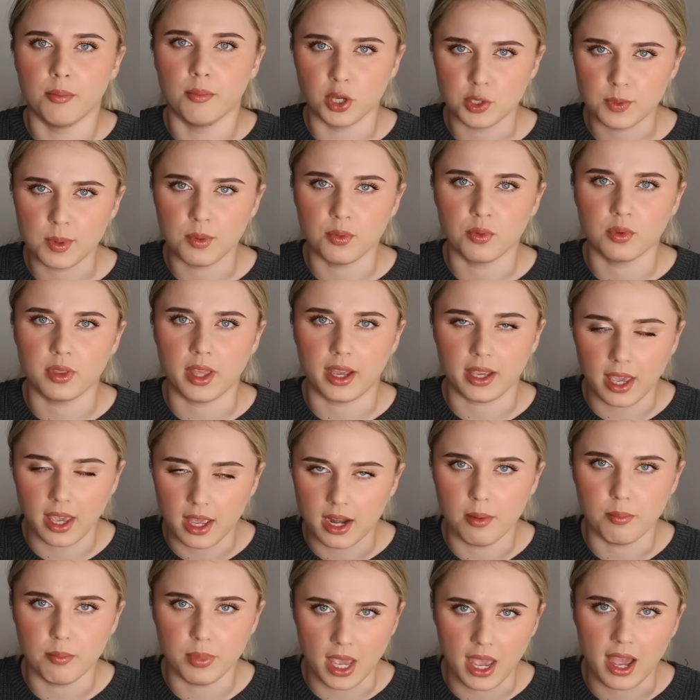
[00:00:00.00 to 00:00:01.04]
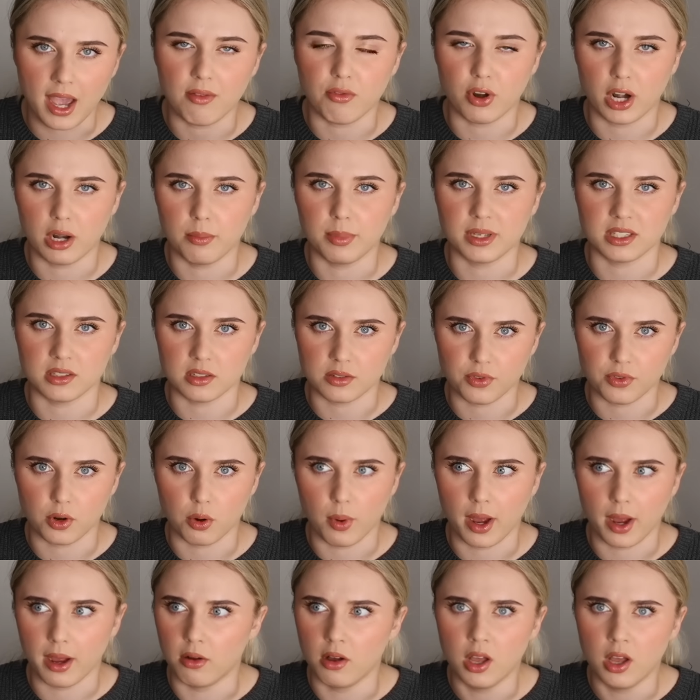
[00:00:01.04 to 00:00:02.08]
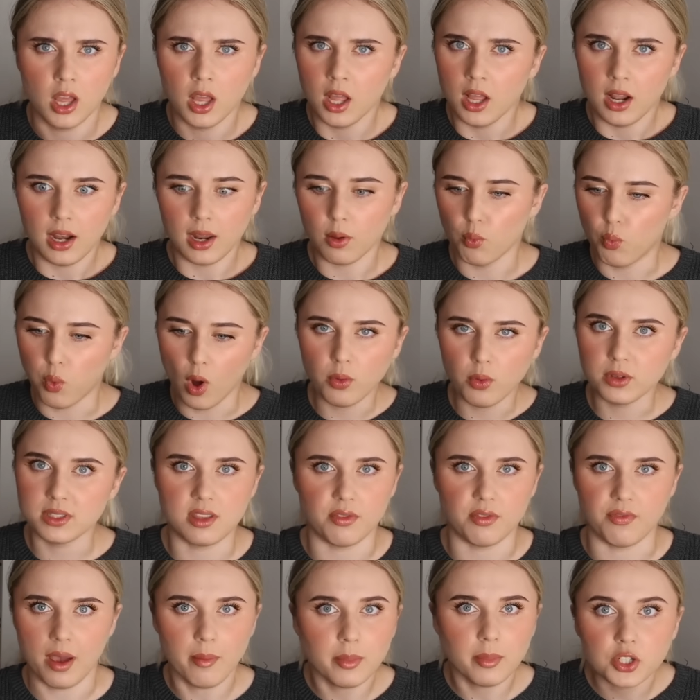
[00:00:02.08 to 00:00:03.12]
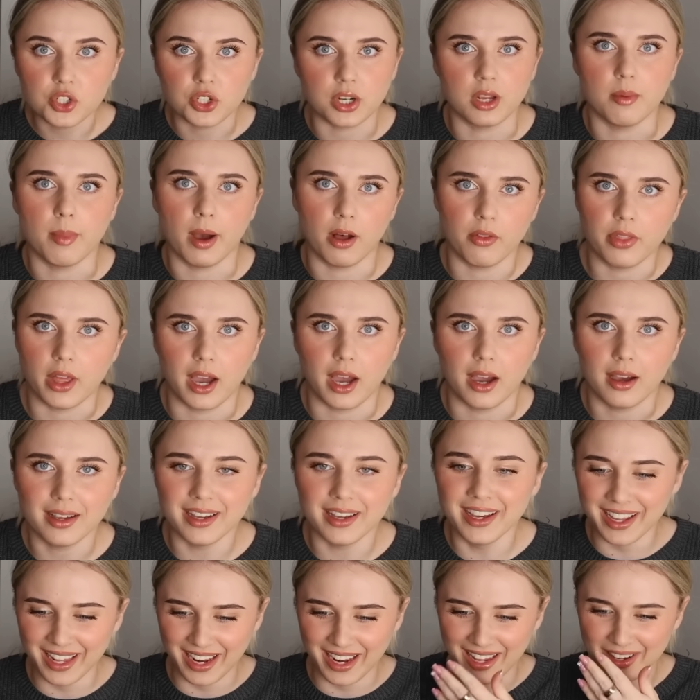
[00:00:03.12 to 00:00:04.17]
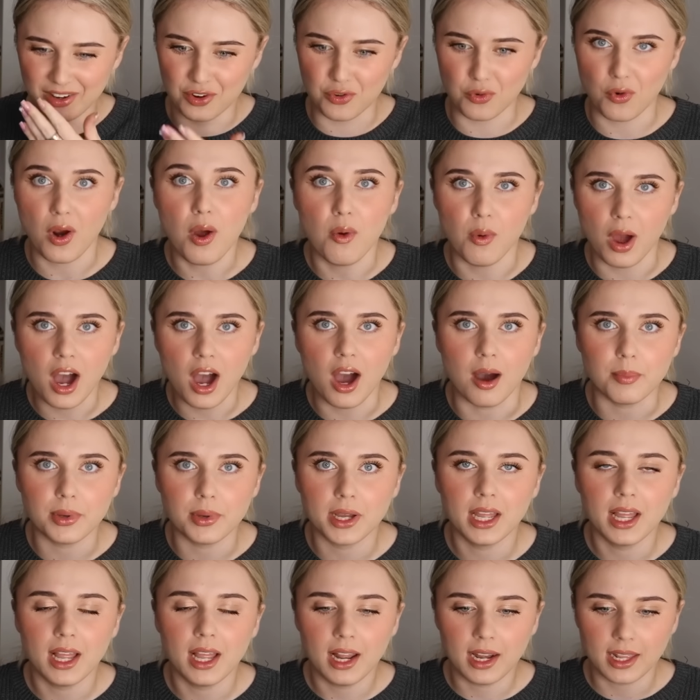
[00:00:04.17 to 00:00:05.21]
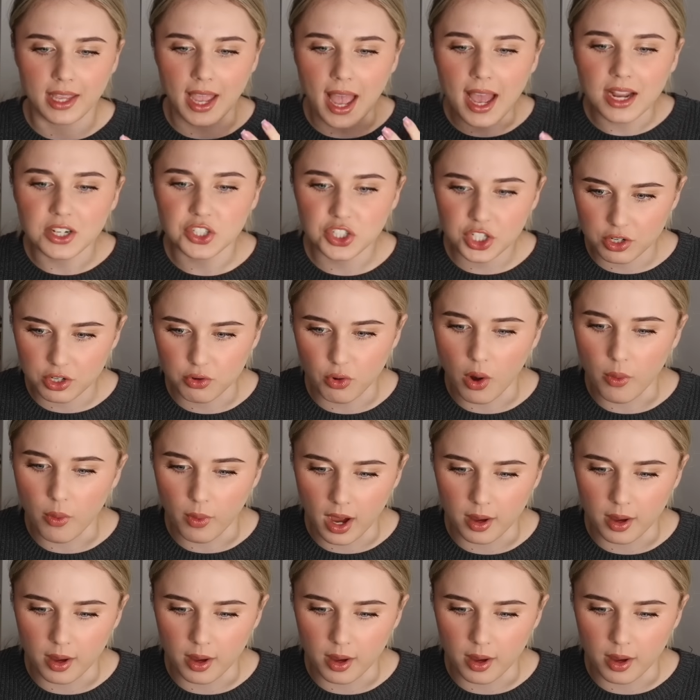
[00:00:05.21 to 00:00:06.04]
most people that get an MBA have run a business for a while. Like, what was defamatory about that? Grow up, like actually grow